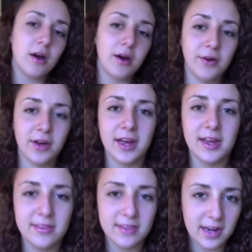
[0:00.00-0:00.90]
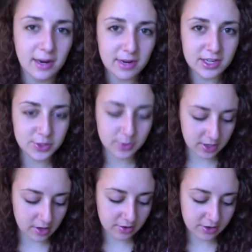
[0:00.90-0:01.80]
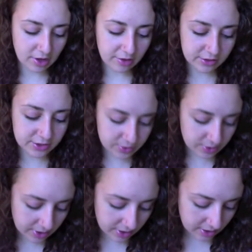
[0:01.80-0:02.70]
Okay, and then I went to another dollar store